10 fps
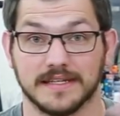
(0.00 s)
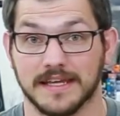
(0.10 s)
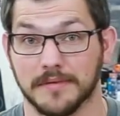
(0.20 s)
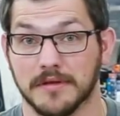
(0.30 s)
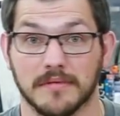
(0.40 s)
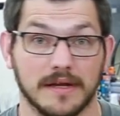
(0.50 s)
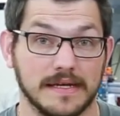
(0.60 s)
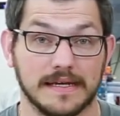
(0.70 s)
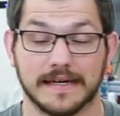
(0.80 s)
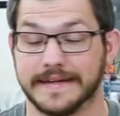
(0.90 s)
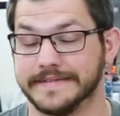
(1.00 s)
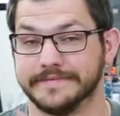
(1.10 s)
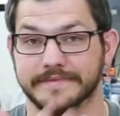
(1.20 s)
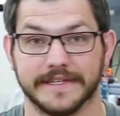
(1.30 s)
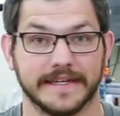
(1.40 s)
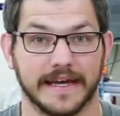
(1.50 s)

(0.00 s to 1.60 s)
Didn't give any money. I didn't get